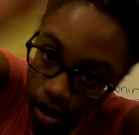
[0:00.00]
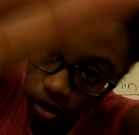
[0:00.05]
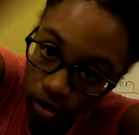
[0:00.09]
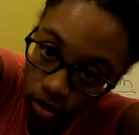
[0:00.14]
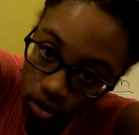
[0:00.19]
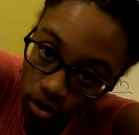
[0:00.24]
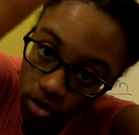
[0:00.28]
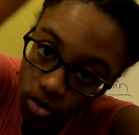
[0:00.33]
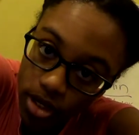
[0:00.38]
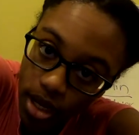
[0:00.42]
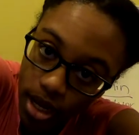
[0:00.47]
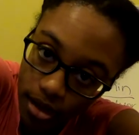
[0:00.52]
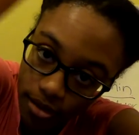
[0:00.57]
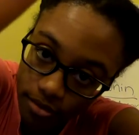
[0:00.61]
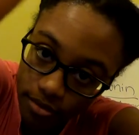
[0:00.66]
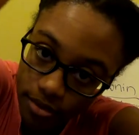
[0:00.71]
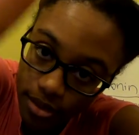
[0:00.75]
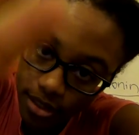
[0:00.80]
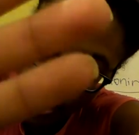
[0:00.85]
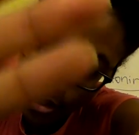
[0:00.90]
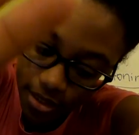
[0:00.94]
hold on.
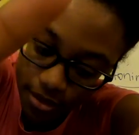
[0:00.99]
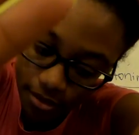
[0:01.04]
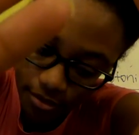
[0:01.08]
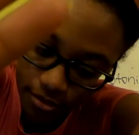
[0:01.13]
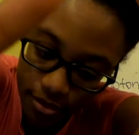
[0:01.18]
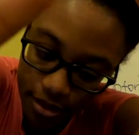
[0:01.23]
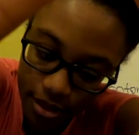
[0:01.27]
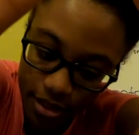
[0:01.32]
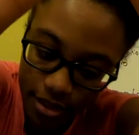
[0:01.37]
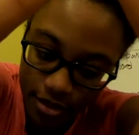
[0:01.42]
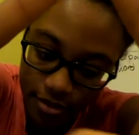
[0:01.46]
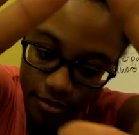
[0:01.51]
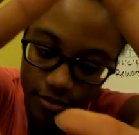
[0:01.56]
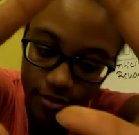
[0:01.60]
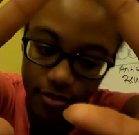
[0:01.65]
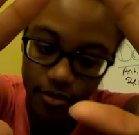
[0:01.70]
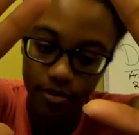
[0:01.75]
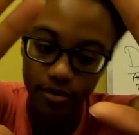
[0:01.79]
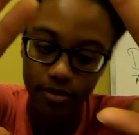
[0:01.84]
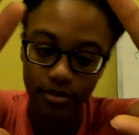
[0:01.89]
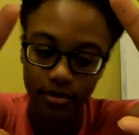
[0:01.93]
Listen, listen.
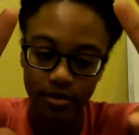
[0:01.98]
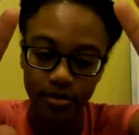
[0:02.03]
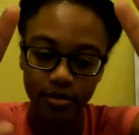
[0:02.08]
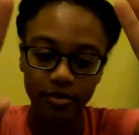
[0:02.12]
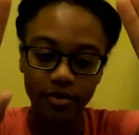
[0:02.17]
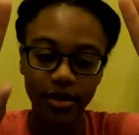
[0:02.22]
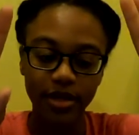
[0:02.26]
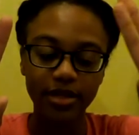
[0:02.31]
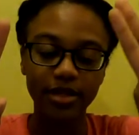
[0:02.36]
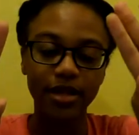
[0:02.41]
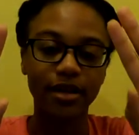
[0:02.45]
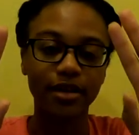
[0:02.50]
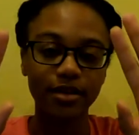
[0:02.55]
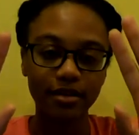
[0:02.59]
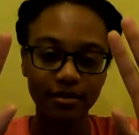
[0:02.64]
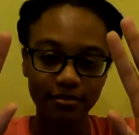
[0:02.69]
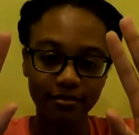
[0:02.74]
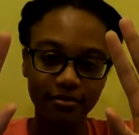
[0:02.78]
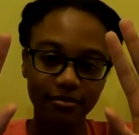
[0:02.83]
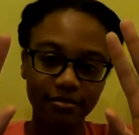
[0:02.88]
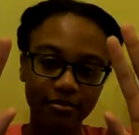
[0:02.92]
Wait a second.
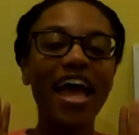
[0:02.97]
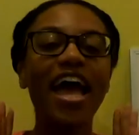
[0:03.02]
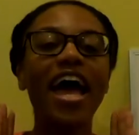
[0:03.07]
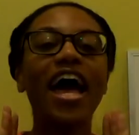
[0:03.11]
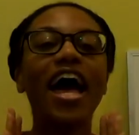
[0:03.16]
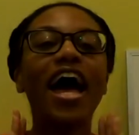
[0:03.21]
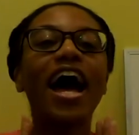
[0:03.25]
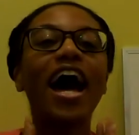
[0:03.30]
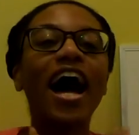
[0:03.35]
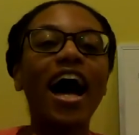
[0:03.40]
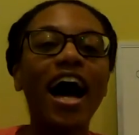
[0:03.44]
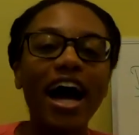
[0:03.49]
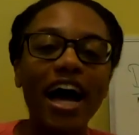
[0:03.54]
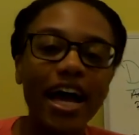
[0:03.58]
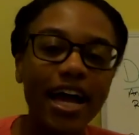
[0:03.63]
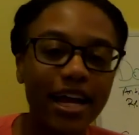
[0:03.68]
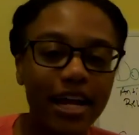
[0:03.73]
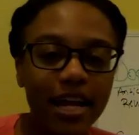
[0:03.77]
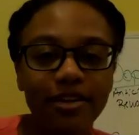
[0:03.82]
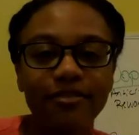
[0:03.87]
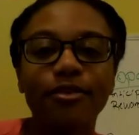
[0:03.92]
I
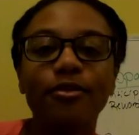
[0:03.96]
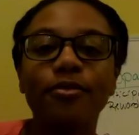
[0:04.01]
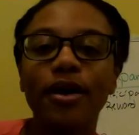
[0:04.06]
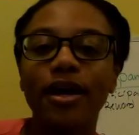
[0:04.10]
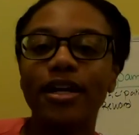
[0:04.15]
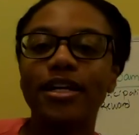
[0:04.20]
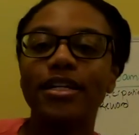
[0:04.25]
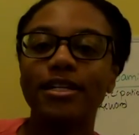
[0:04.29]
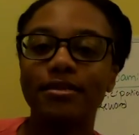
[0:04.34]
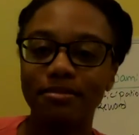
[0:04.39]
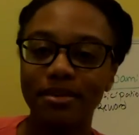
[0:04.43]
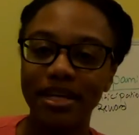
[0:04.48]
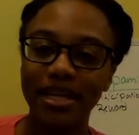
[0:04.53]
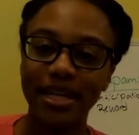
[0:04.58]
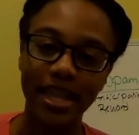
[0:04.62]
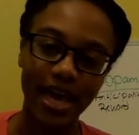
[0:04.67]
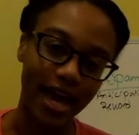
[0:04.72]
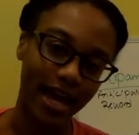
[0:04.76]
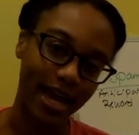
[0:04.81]
never wanted to be that